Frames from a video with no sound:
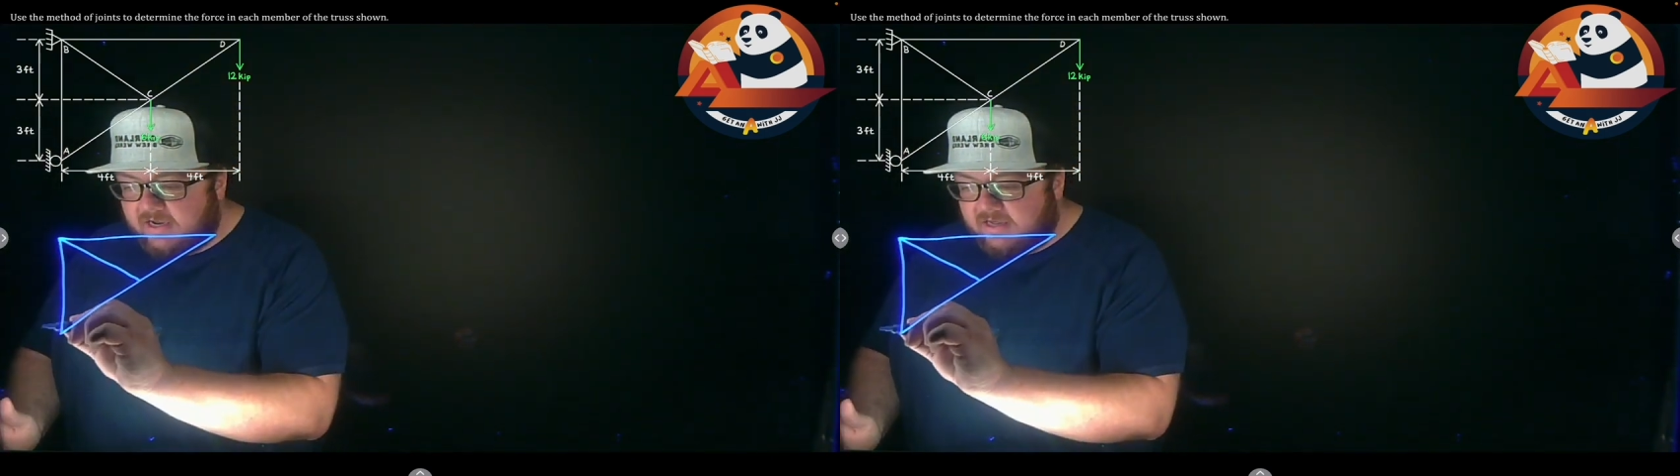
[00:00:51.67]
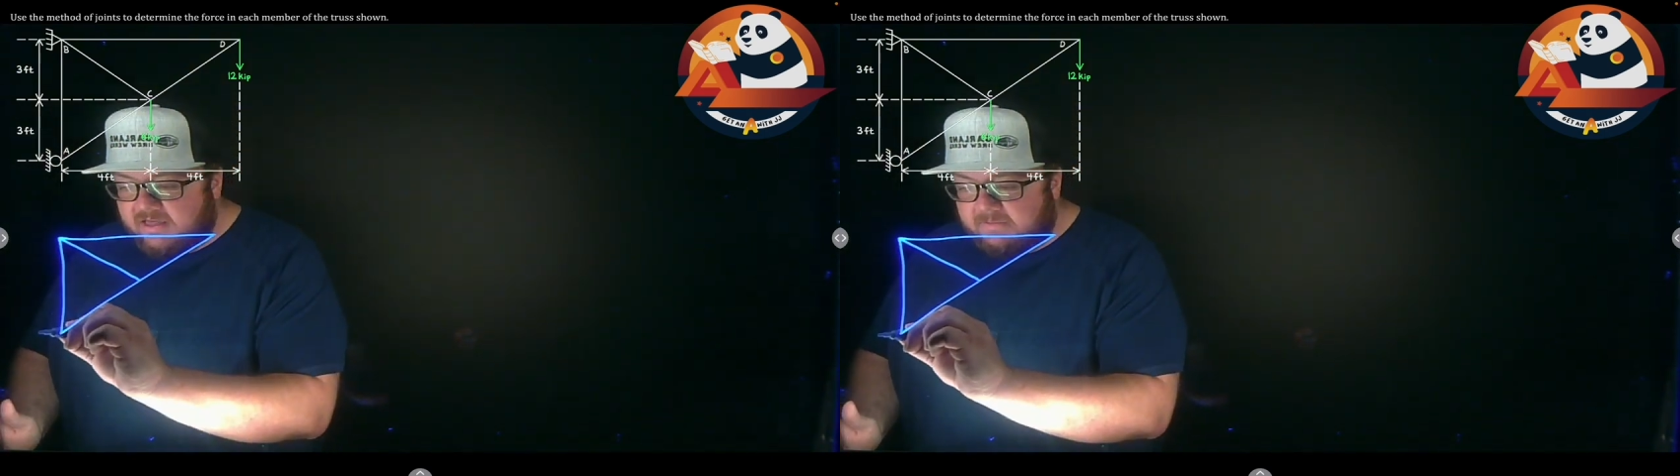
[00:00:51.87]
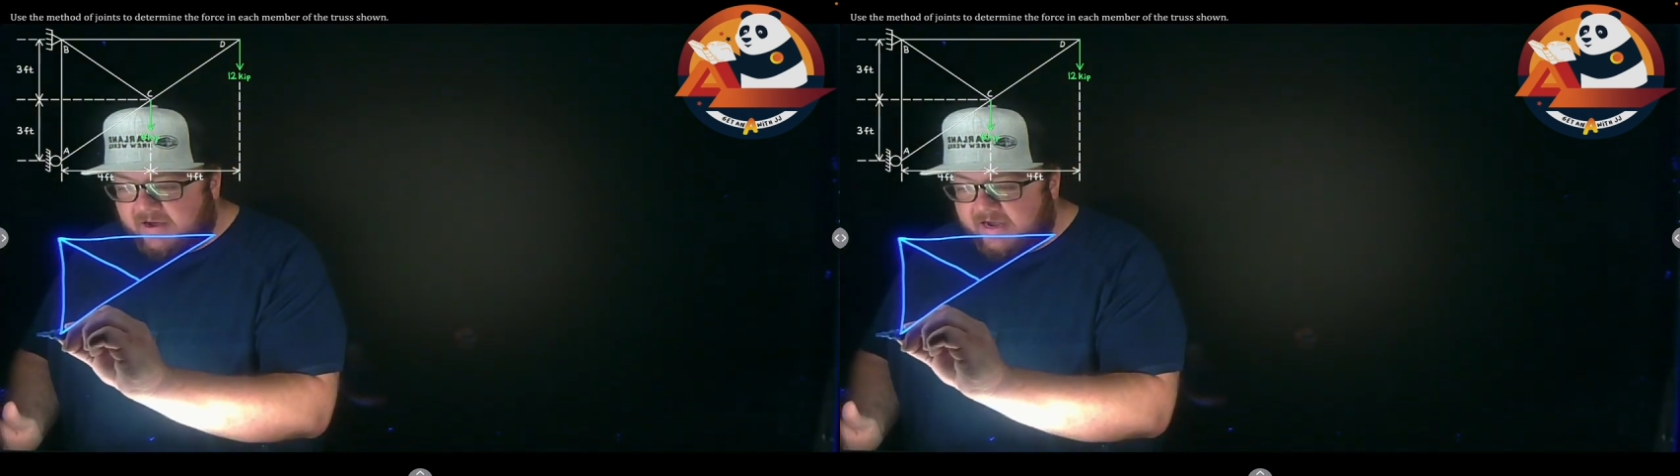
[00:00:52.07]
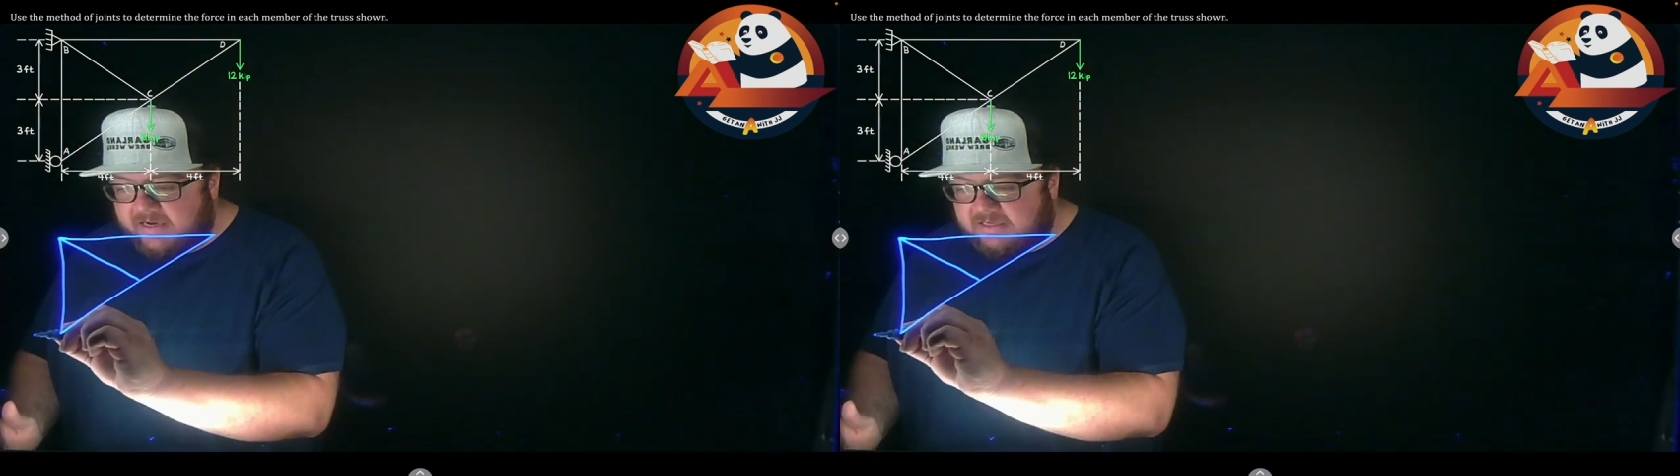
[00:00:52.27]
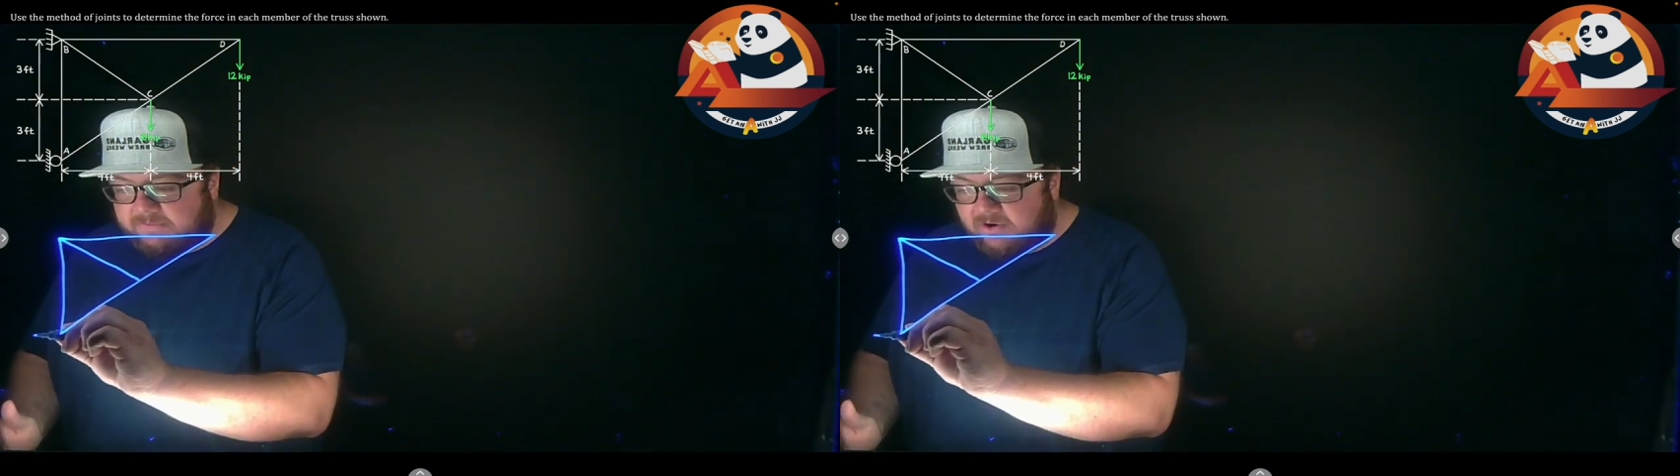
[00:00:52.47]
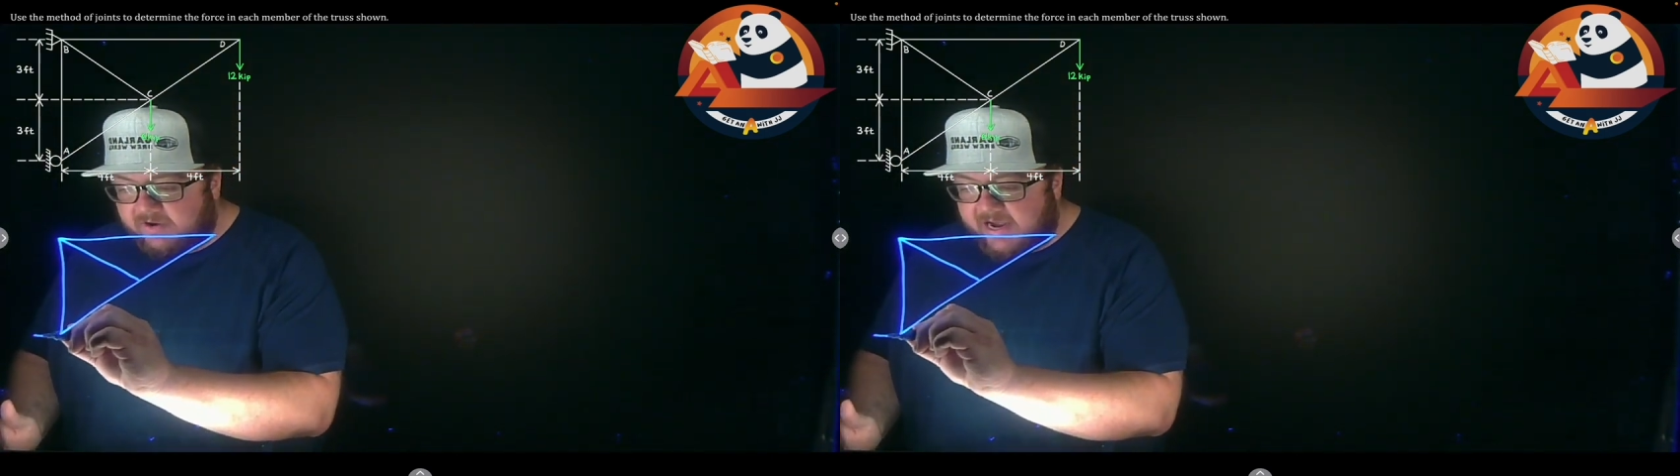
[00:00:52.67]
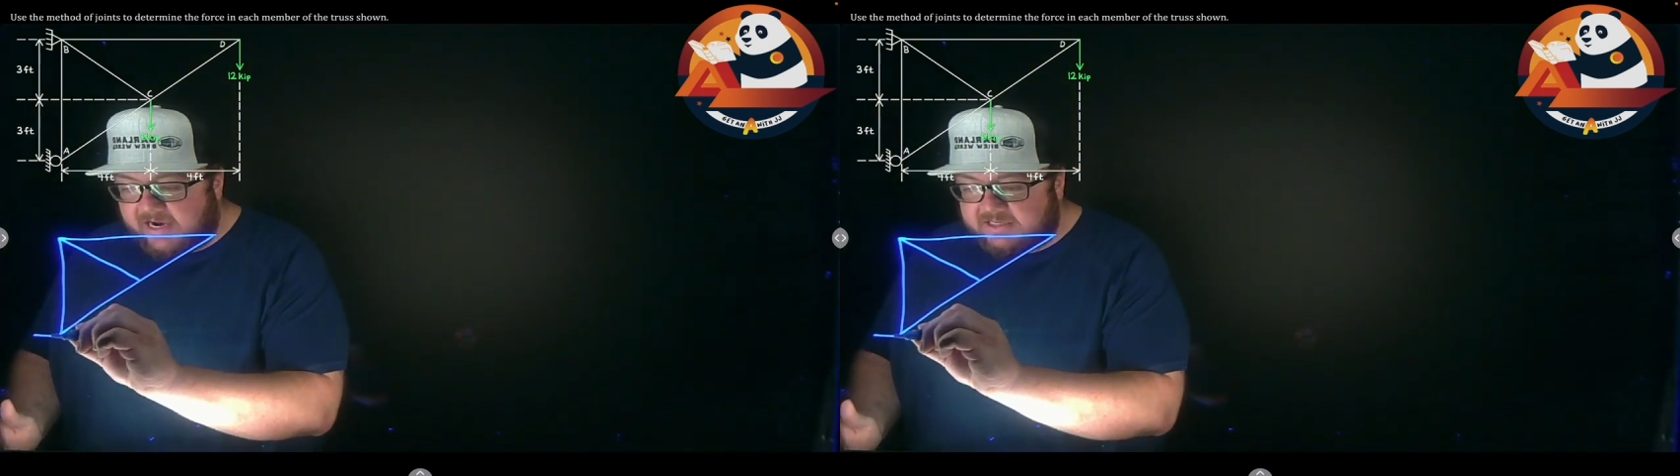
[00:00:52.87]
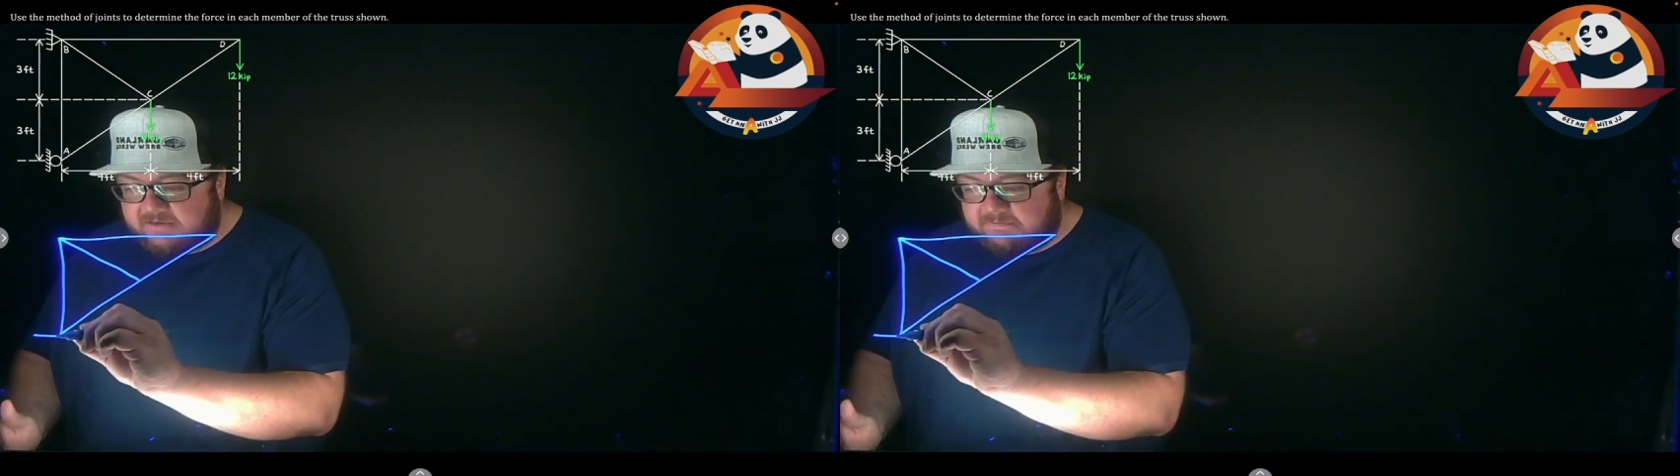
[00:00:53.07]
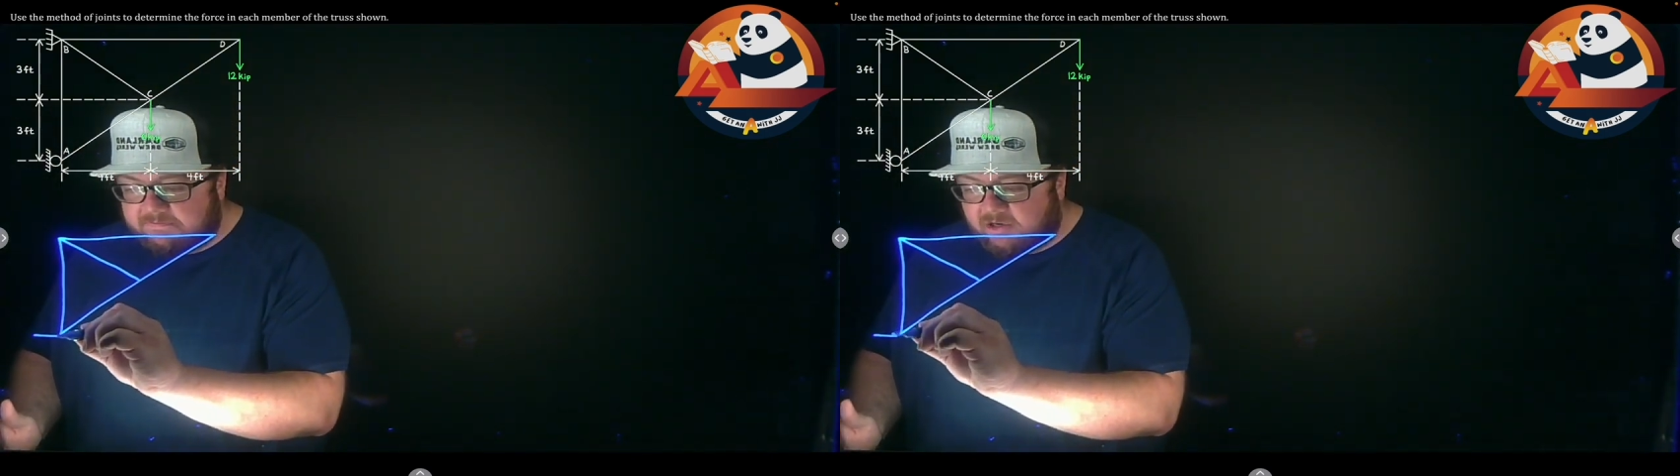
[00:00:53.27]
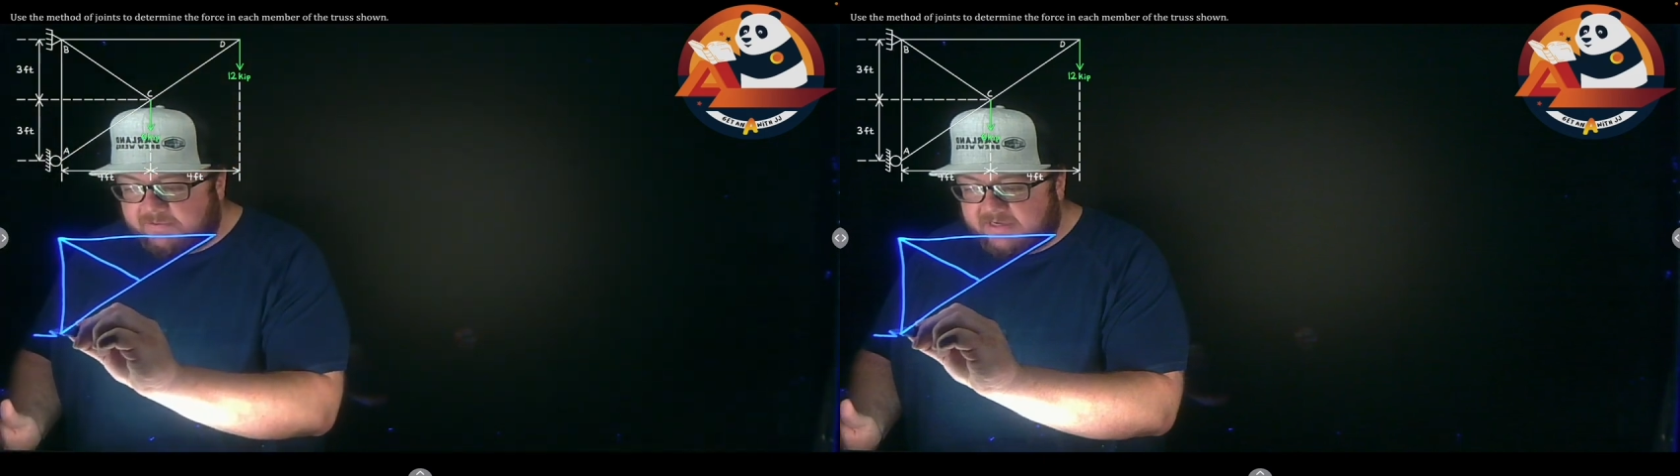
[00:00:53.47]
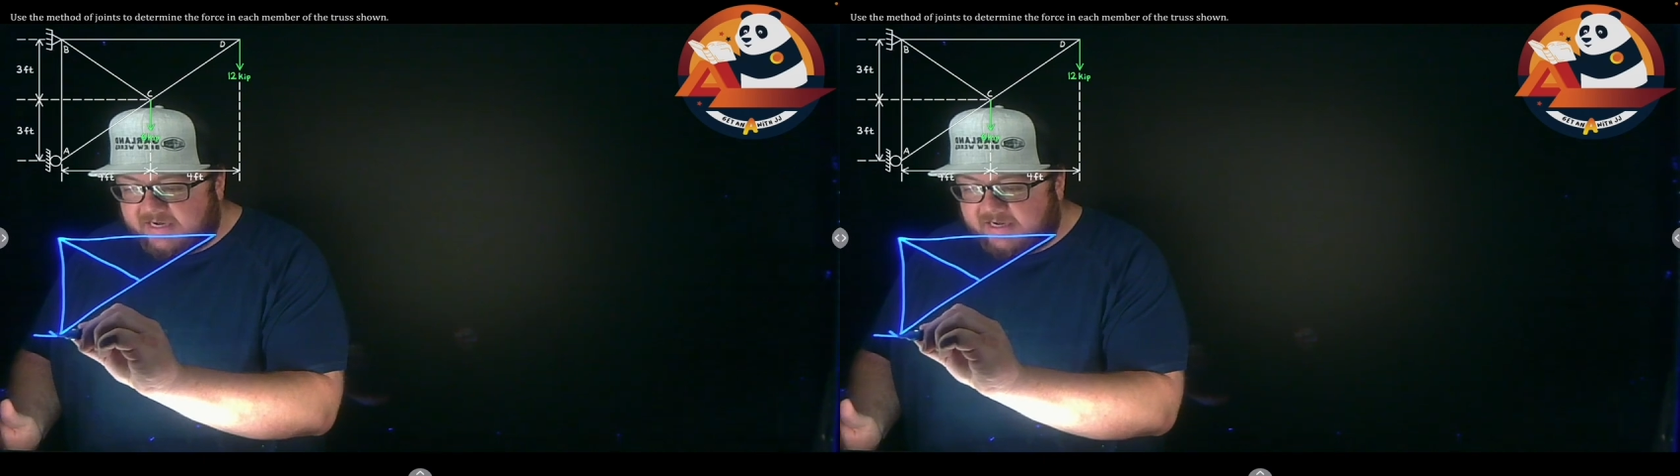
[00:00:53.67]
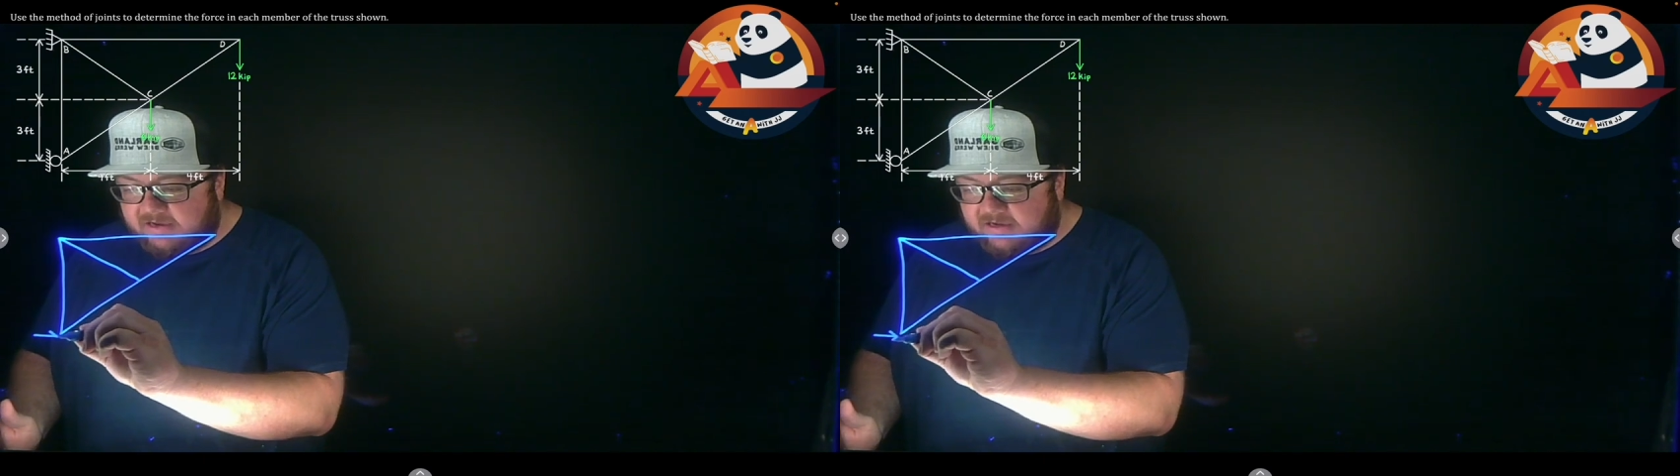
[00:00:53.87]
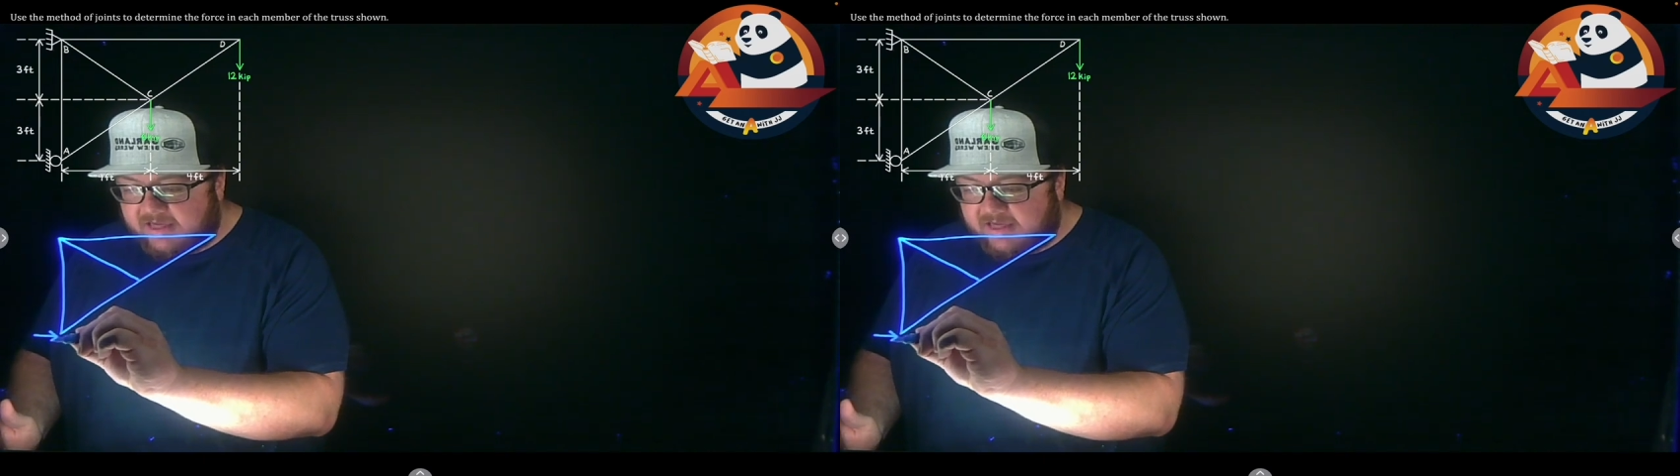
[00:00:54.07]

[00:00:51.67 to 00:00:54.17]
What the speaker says: then my support reaction perpendicular